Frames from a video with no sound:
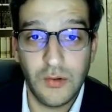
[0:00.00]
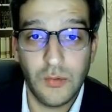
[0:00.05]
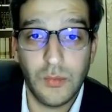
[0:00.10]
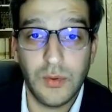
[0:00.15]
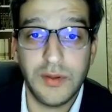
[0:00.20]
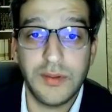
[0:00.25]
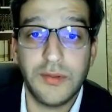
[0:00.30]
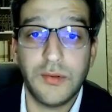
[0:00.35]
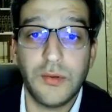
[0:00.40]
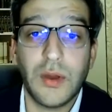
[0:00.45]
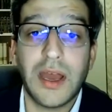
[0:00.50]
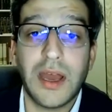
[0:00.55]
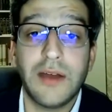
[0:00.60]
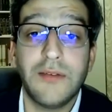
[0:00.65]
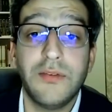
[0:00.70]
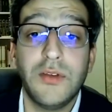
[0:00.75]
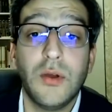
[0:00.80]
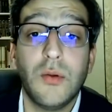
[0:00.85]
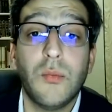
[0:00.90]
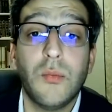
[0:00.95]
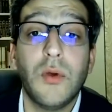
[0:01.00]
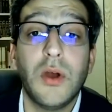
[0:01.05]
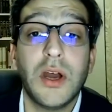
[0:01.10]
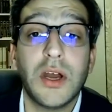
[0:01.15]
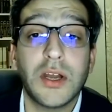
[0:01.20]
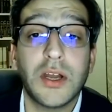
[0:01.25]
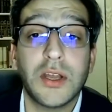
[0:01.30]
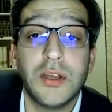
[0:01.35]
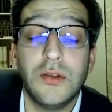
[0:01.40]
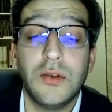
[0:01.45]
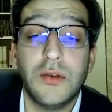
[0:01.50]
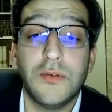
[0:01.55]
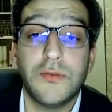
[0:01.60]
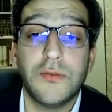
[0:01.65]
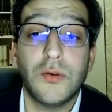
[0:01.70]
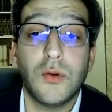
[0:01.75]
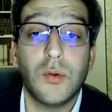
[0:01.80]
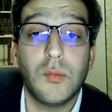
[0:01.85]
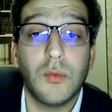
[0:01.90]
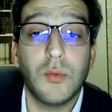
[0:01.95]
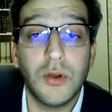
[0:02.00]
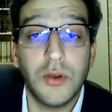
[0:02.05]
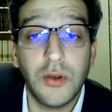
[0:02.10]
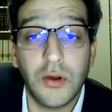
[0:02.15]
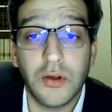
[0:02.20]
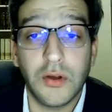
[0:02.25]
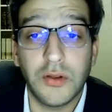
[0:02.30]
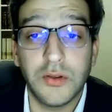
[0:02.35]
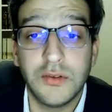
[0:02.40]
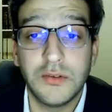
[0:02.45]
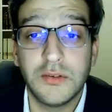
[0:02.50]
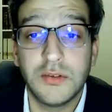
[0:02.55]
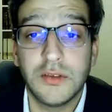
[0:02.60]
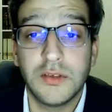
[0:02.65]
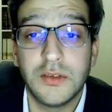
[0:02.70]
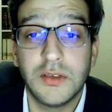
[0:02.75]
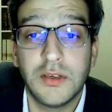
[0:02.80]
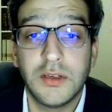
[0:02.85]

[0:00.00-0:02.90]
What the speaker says: whether you have your work uniform or not,